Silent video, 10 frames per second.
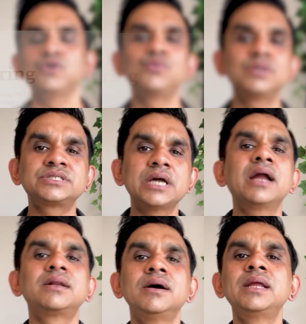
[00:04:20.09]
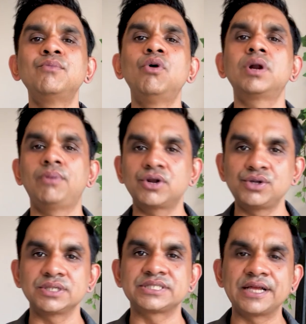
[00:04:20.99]
You will start learning more about
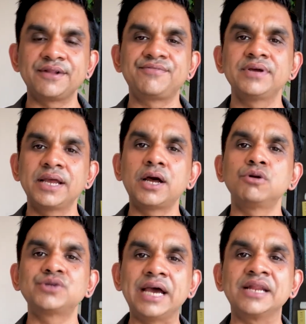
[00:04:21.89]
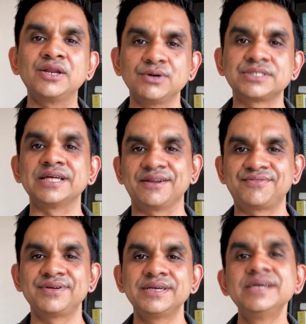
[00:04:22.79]
yourself and how to handle
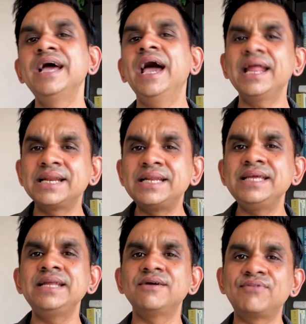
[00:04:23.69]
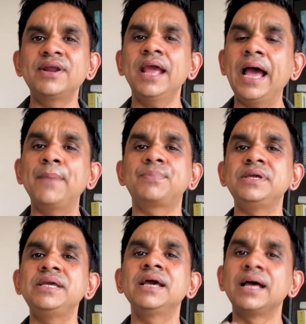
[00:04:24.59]
yourself and lead a very
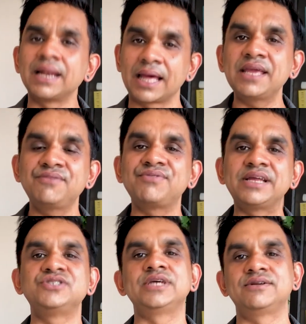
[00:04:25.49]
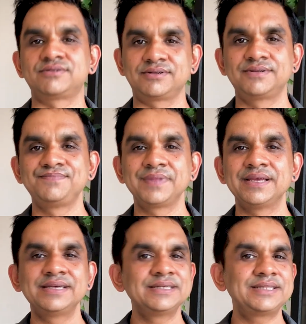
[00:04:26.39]
happy life in general.
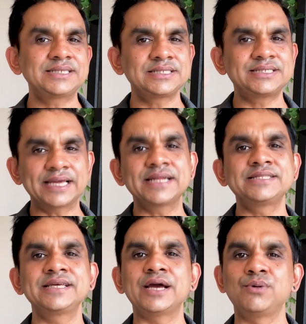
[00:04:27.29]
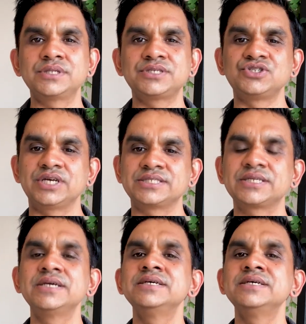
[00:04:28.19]
That's the second thing I want to suggest.